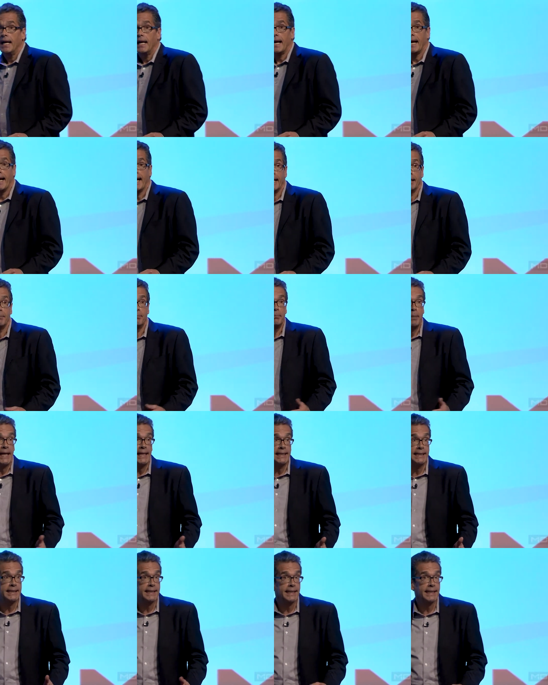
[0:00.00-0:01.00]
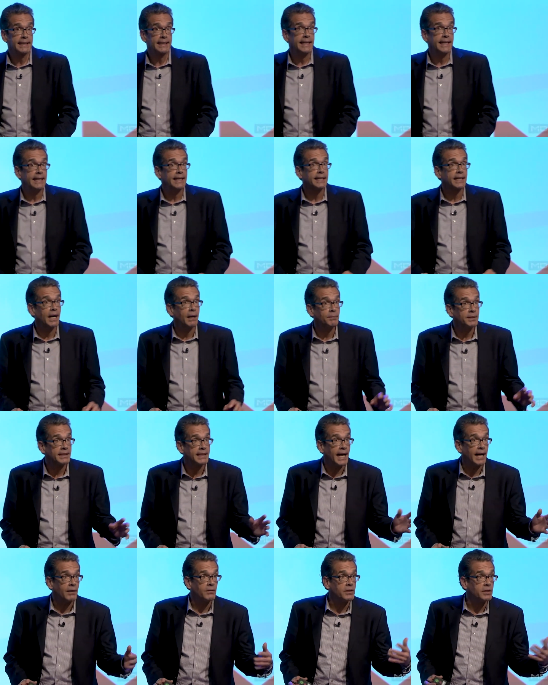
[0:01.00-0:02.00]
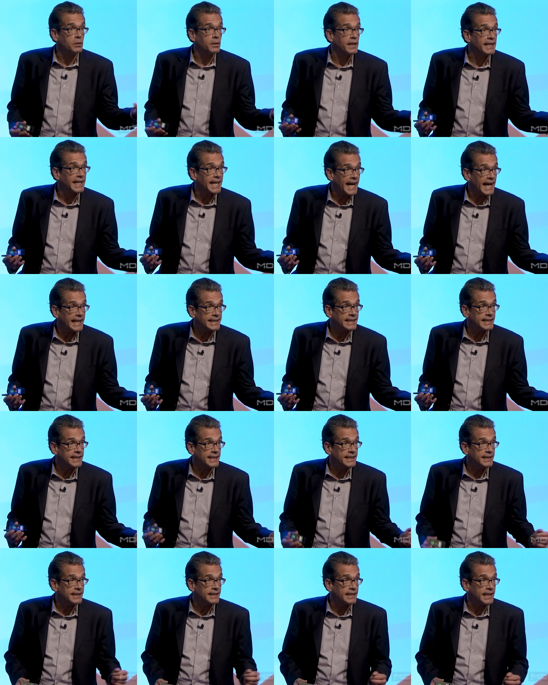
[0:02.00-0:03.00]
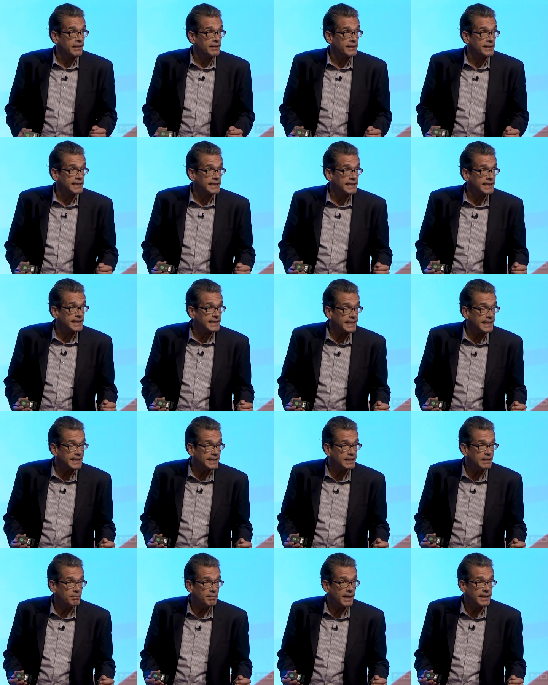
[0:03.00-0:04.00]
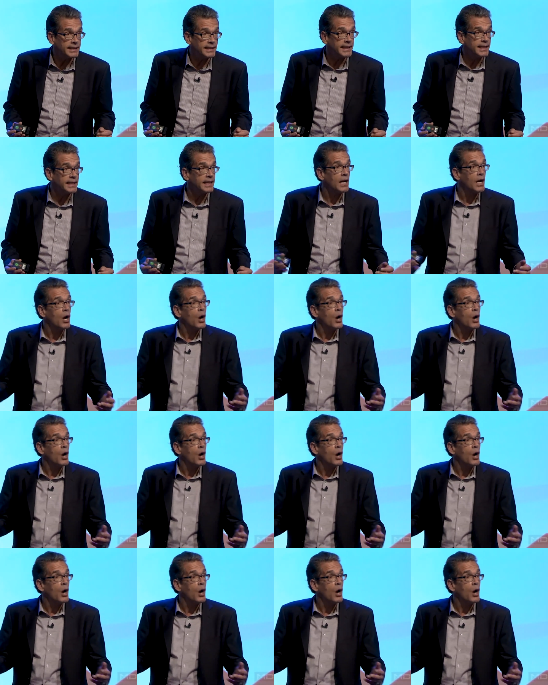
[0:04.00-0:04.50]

And basically, it comes down to a gaseous sterilization method